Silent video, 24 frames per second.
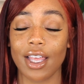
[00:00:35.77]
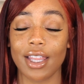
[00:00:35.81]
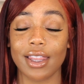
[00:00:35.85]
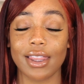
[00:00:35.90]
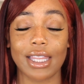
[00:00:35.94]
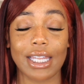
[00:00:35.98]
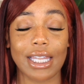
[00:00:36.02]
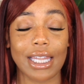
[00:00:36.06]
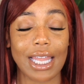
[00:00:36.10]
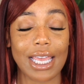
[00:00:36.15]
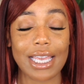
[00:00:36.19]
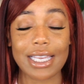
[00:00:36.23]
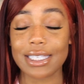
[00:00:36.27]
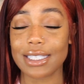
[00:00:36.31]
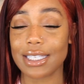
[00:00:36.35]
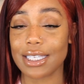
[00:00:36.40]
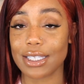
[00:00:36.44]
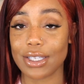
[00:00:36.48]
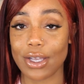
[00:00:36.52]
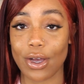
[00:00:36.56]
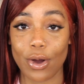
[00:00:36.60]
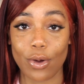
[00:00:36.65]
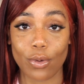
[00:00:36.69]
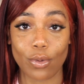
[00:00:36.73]
The lace
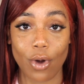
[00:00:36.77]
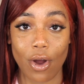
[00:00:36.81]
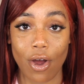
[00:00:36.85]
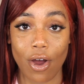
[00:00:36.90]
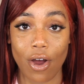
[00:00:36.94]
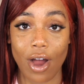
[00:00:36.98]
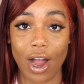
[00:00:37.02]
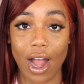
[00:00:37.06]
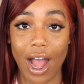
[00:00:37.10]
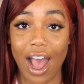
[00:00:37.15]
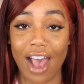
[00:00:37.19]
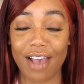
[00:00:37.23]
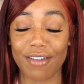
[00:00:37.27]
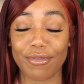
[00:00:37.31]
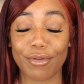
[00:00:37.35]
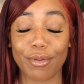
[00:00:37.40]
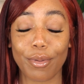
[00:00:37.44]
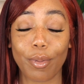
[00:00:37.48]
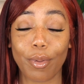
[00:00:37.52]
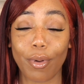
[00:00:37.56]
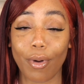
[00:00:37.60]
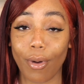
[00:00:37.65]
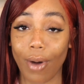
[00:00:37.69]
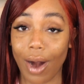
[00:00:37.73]
is all wrong. I've
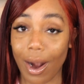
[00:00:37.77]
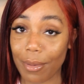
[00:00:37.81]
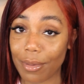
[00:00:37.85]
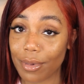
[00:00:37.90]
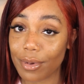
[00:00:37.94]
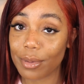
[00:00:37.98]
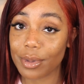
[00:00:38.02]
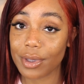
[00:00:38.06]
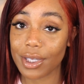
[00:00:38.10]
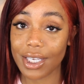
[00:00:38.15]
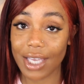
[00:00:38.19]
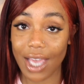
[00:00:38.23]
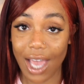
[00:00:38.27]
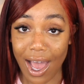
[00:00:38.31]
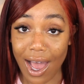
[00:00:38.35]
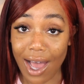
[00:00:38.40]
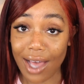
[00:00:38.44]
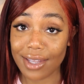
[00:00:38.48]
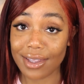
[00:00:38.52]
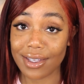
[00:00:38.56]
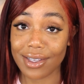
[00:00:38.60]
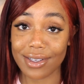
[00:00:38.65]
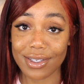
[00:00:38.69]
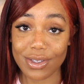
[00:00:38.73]
probably
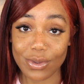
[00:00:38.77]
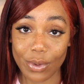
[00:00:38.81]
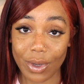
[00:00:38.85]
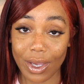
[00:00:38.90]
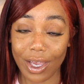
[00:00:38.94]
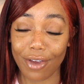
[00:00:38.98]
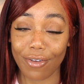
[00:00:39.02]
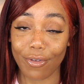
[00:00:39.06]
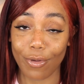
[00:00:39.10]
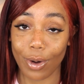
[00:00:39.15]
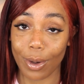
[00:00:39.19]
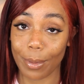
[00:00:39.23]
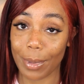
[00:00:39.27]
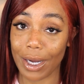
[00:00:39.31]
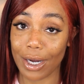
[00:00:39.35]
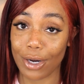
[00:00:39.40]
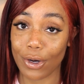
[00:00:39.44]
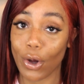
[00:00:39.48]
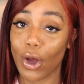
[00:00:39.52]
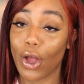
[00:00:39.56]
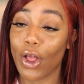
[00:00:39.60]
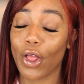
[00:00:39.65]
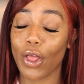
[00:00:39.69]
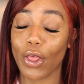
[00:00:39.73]
had this wig for
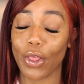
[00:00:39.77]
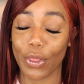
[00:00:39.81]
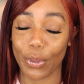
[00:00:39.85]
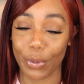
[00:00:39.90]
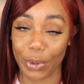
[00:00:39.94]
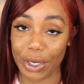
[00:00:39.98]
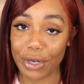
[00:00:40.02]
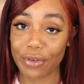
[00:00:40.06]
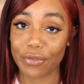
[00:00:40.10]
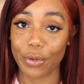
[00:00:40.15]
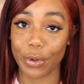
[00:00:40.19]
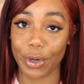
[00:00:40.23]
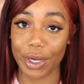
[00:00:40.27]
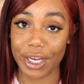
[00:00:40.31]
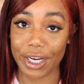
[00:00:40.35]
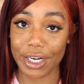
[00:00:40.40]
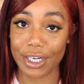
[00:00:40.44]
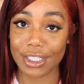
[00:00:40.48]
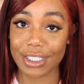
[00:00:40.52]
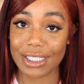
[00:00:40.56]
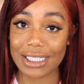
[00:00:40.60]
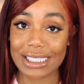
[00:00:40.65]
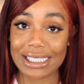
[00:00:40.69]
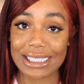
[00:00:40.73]
about 3 to 4
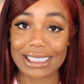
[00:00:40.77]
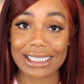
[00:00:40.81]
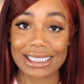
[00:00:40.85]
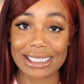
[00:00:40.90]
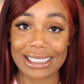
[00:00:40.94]
years.